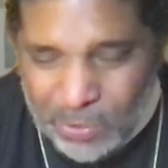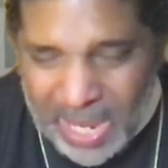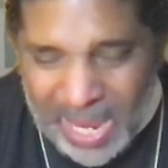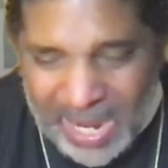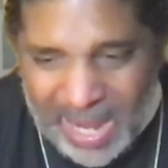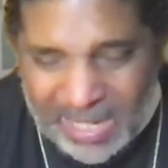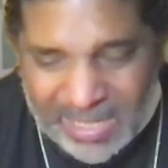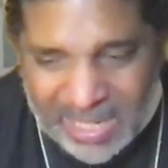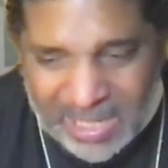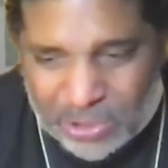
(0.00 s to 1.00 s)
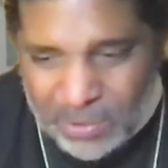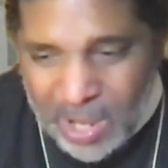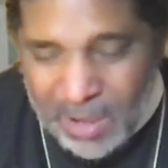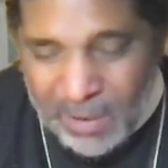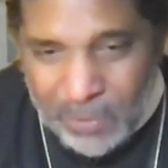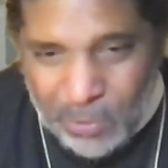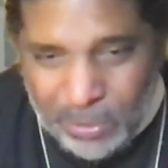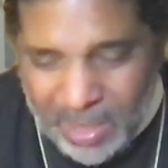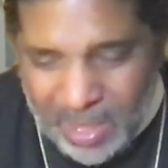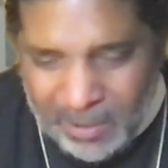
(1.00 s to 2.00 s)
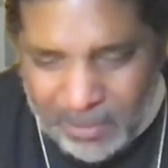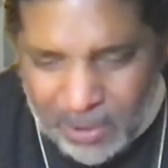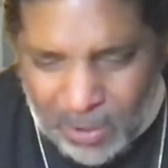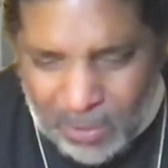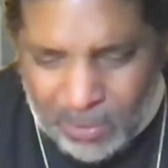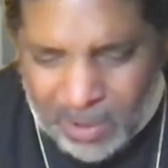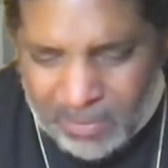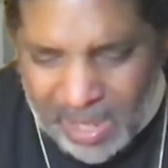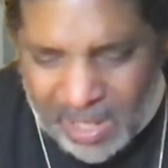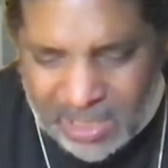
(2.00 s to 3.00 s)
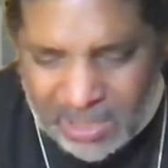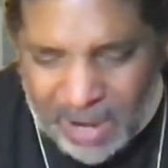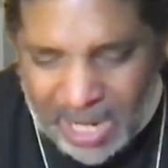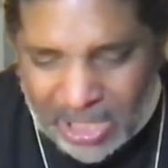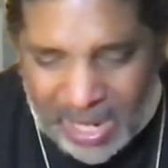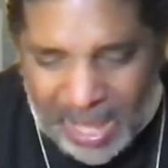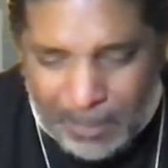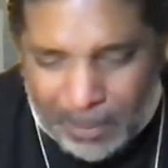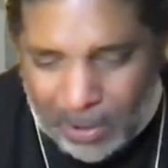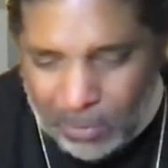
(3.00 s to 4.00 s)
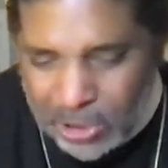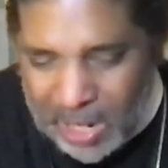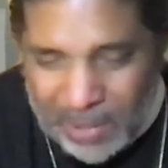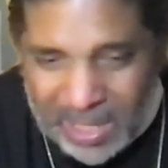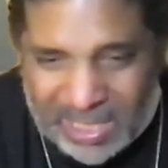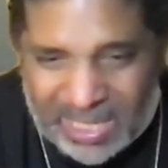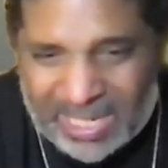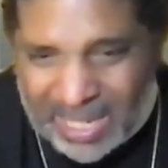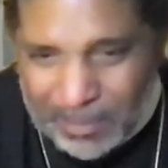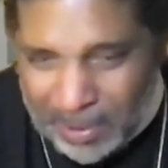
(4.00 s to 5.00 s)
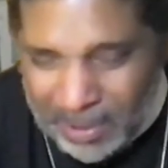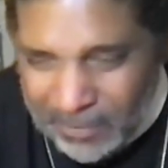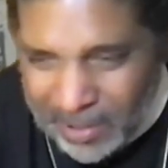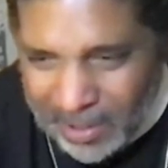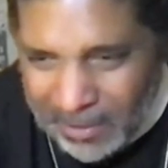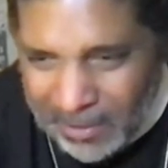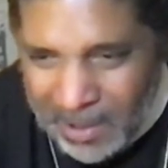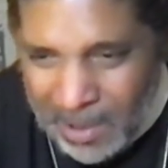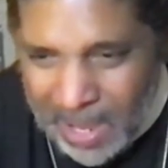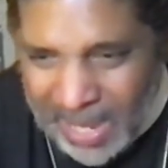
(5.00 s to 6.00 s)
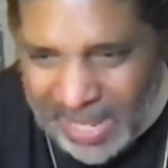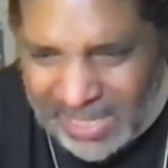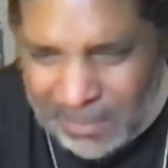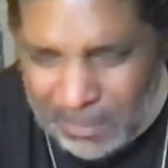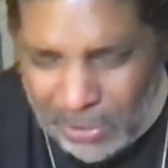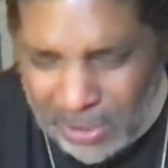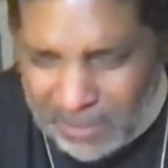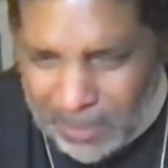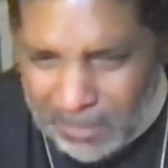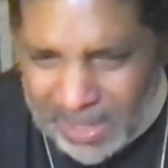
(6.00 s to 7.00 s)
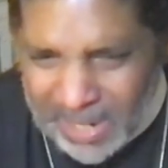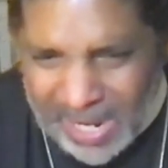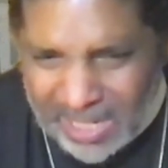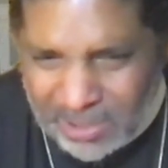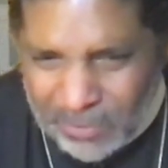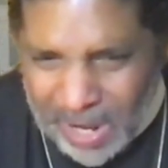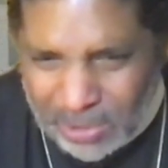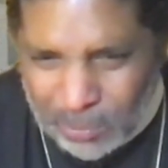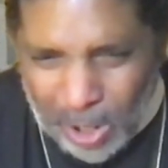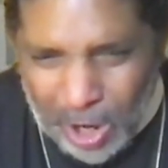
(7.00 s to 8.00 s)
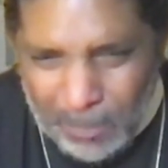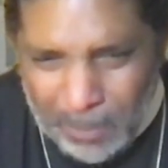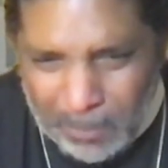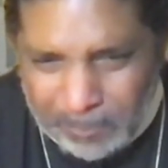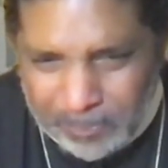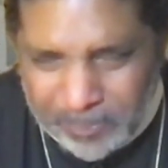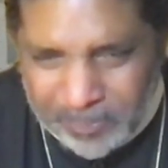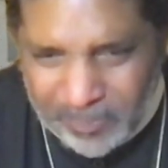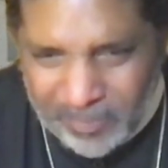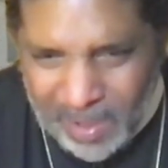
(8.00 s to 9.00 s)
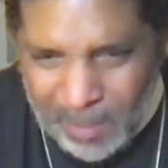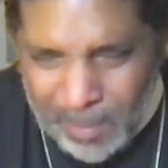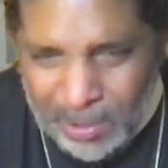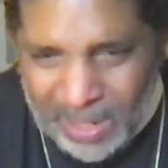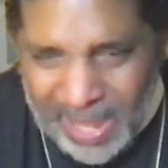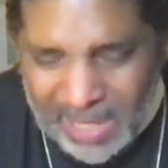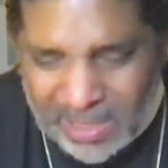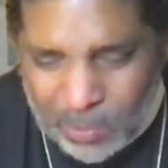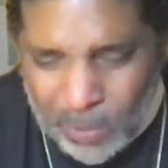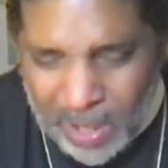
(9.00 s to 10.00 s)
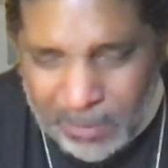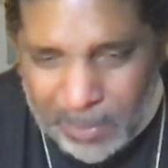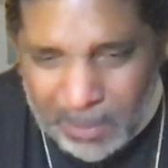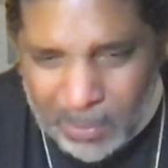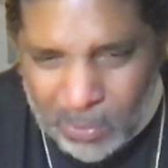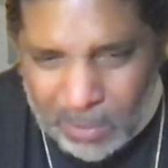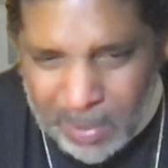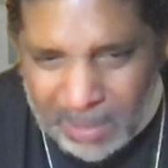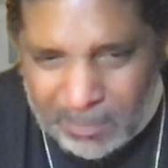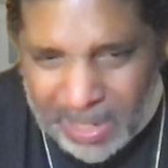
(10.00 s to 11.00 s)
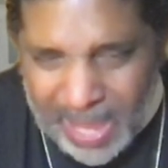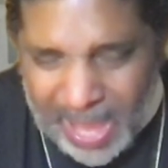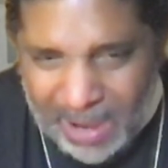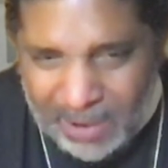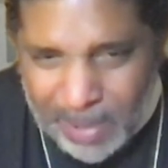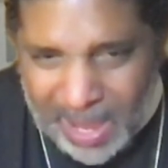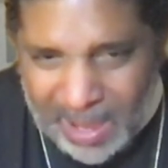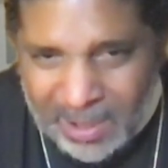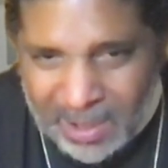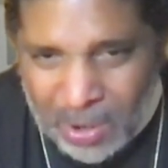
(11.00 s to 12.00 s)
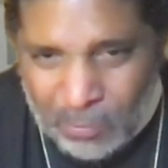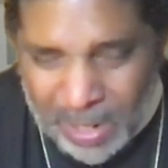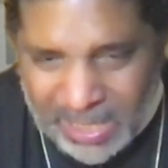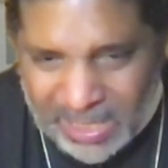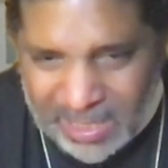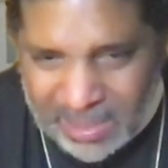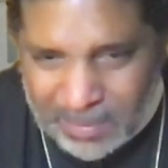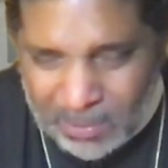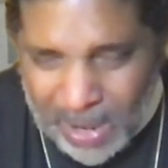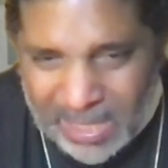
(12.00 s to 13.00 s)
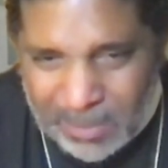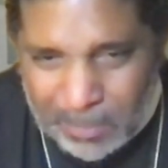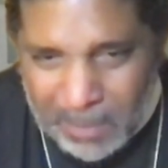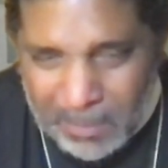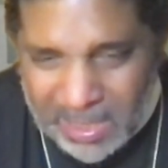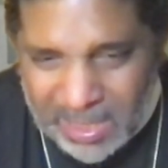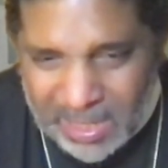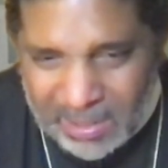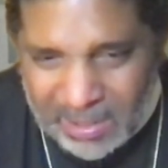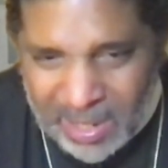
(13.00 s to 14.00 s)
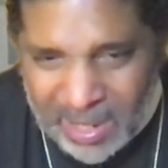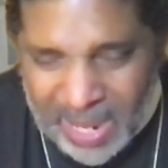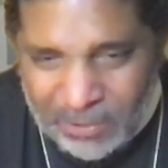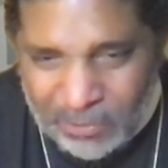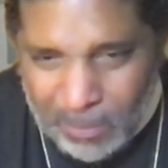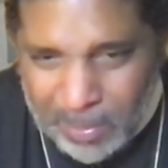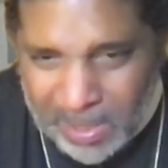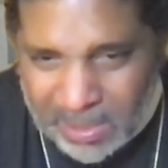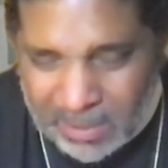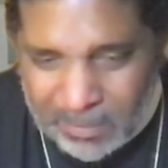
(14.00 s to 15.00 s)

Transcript: cannot exist. You, if you think, you know, the insurrection happened on January 6th, Epiphany, and they said most of the people in that insurrection were upper middle class and wealthy people who had been beguiled by racism and white supremacy and, and Trumpism.